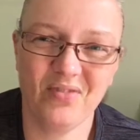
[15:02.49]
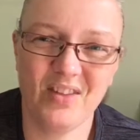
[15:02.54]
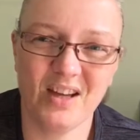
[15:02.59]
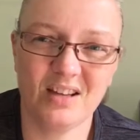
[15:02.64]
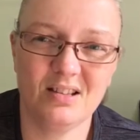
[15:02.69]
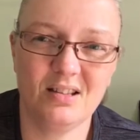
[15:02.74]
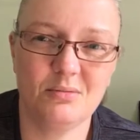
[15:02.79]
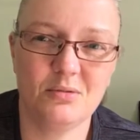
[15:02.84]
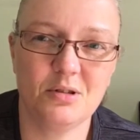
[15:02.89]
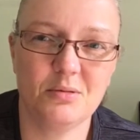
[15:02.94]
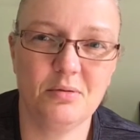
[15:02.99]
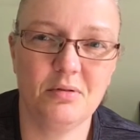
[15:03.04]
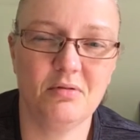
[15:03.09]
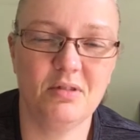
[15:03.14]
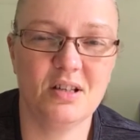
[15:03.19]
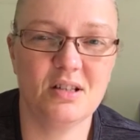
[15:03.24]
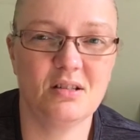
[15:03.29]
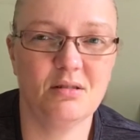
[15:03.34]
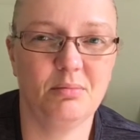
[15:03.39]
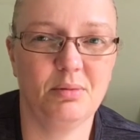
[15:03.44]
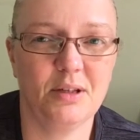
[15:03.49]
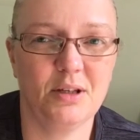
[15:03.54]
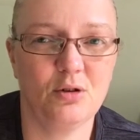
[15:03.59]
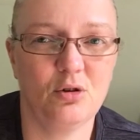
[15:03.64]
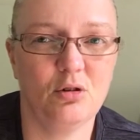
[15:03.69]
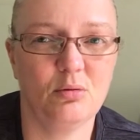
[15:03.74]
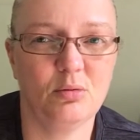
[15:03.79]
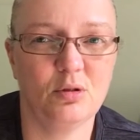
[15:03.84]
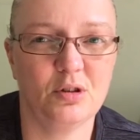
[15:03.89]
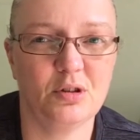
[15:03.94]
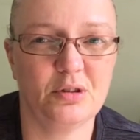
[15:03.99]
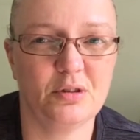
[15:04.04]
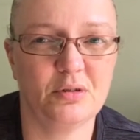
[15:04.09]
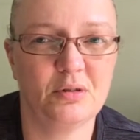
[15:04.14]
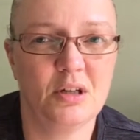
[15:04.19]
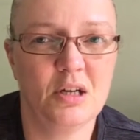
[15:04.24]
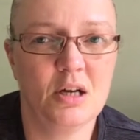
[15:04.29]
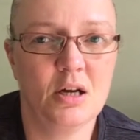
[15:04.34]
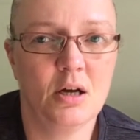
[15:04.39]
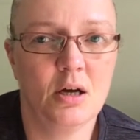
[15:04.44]
That seems to be reasonably normal
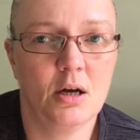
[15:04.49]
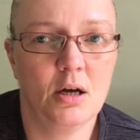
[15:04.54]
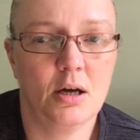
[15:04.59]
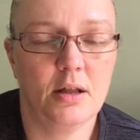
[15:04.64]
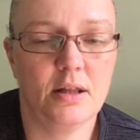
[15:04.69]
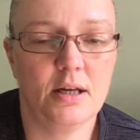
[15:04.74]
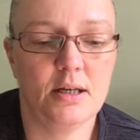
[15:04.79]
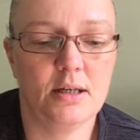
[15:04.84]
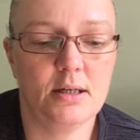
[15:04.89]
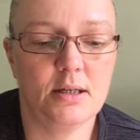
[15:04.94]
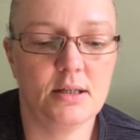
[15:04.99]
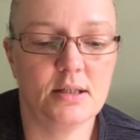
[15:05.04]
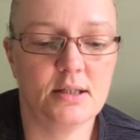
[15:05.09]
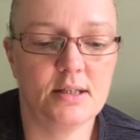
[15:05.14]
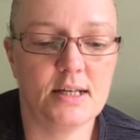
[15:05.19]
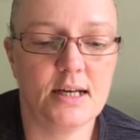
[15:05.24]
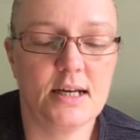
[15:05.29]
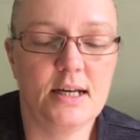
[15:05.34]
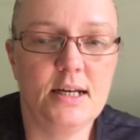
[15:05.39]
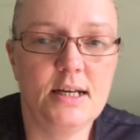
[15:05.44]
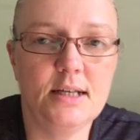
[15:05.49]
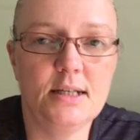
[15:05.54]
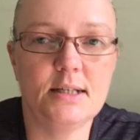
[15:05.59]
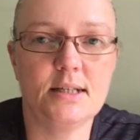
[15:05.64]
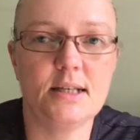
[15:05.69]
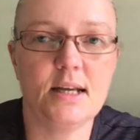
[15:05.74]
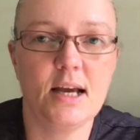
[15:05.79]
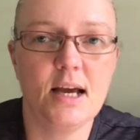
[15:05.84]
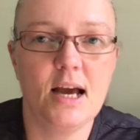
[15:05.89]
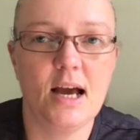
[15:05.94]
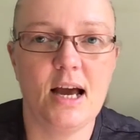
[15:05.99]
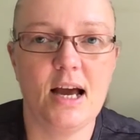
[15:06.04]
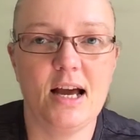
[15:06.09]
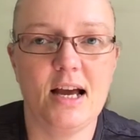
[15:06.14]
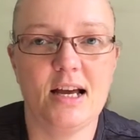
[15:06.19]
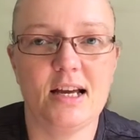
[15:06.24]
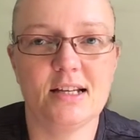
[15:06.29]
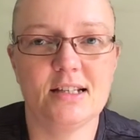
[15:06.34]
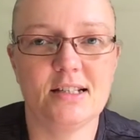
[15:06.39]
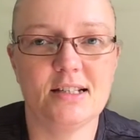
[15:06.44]
though these days,
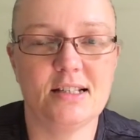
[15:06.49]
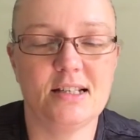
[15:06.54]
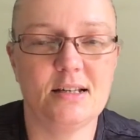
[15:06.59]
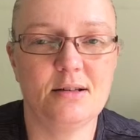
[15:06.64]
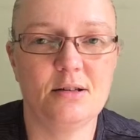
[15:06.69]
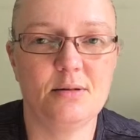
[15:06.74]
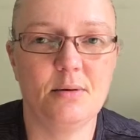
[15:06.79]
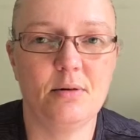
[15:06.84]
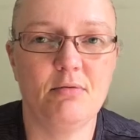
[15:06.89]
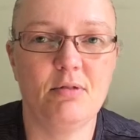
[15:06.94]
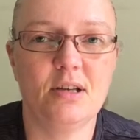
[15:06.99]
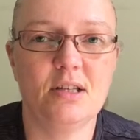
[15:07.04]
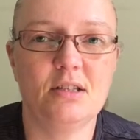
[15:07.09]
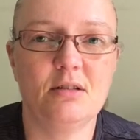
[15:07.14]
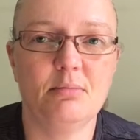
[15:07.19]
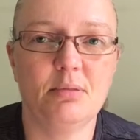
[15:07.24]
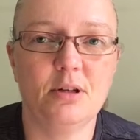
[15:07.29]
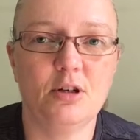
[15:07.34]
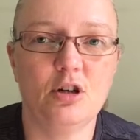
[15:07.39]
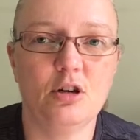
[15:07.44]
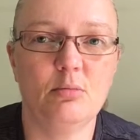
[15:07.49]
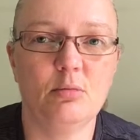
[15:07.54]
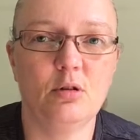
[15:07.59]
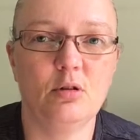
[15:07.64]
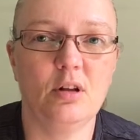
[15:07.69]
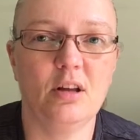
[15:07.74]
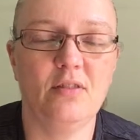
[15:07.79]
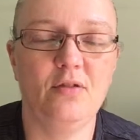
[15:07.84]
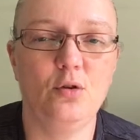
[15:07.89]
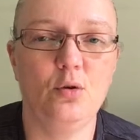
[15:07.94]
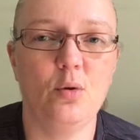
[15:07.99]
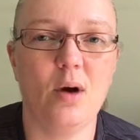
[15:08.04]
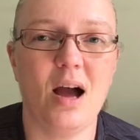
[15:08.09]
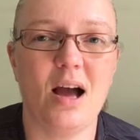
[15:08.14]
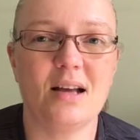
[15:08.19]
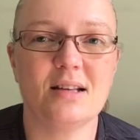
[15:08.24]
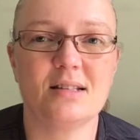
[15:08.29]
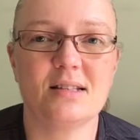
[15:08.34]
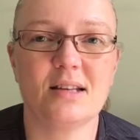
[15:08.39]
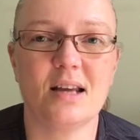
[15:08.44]
and it seems to be reasonably normal if you
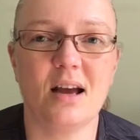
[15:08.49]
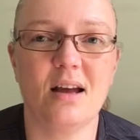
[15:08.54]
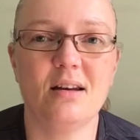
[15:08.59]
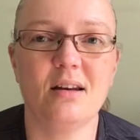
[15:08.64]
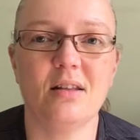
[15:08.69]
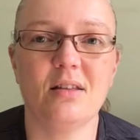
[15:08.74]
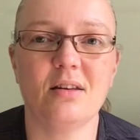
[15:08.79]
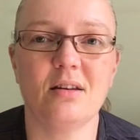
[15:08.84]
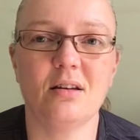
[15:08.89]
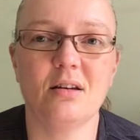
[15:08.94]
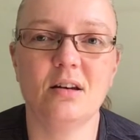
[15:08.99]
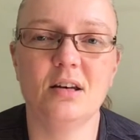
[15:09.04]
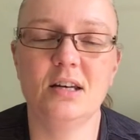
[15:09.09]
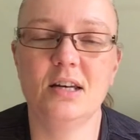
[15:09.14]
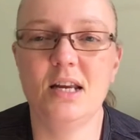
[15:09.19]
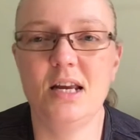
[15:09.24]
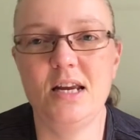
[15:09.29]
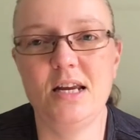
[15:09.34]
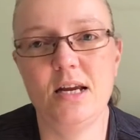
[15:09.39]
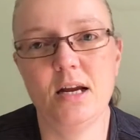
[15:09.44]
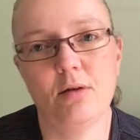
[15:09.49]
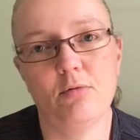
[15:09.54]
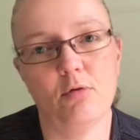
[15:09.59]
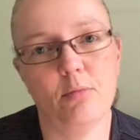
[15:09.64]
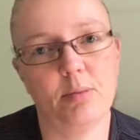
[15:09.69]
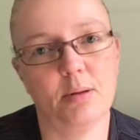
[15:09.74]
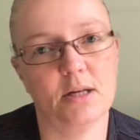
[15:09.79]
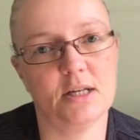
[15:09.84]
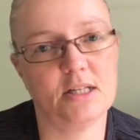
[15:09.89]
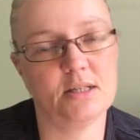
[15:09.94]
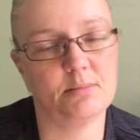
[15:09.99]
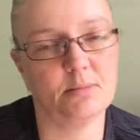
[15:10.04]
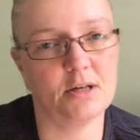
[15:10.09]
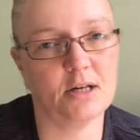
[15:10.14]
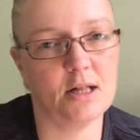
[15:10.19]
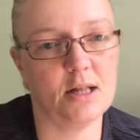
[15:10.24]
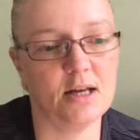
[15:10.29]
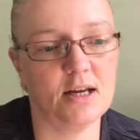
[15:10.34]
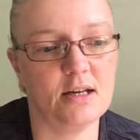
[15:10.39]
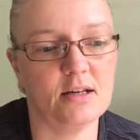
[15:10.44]
ask another knee
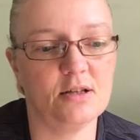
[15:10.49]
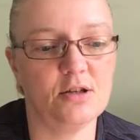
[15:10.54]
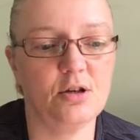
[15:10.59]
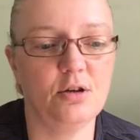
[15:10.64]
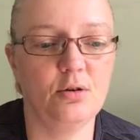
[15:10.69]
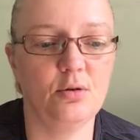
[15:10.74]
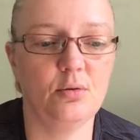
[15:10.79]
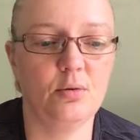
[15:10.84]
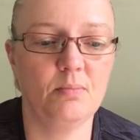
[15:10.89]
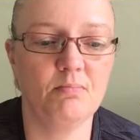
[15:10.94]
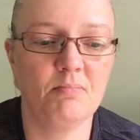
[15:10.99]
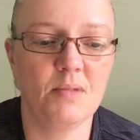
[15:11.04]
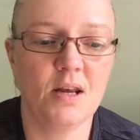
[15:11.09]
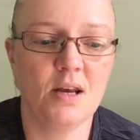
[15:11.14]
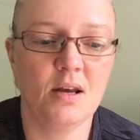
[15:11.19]
replacement client too.